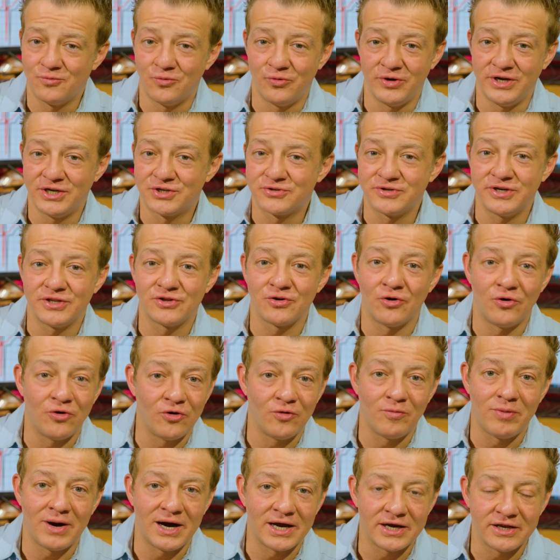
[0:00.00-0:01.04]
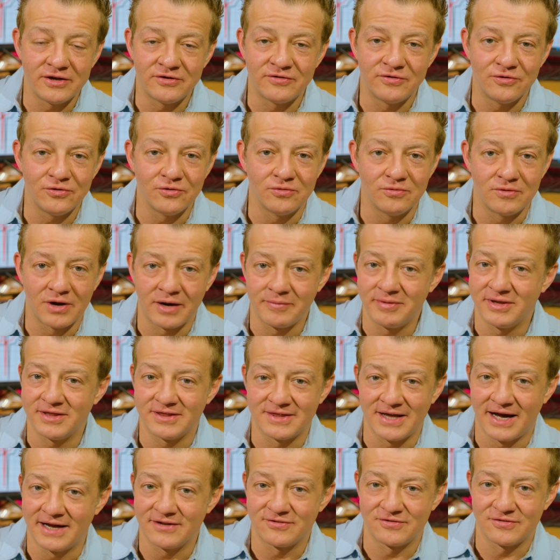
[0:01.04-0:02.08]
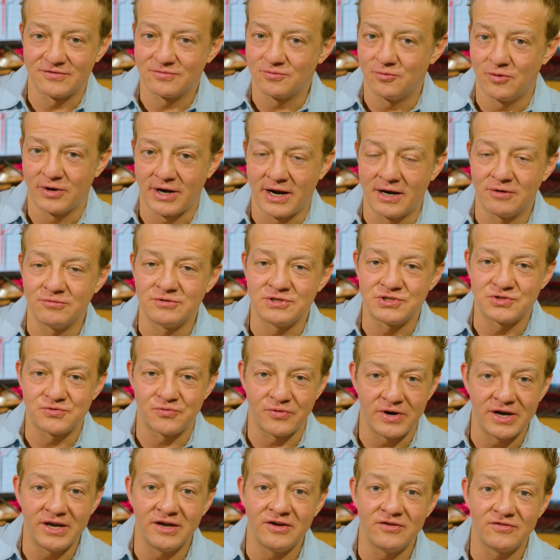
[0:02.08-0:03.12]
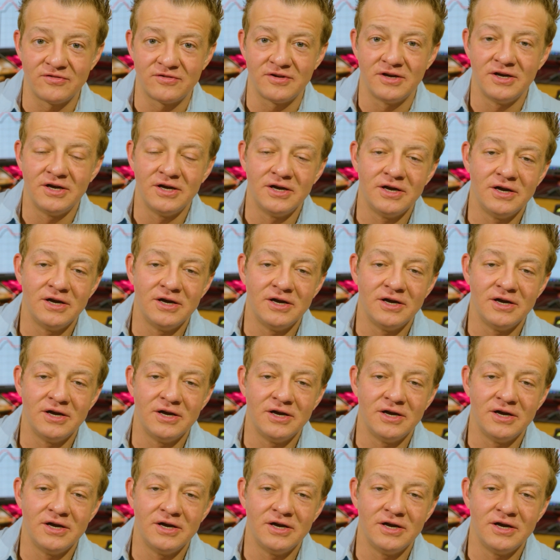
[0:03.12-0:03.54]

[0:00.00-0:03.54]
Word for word: We treat the whole body too. I mean, that's what I was raised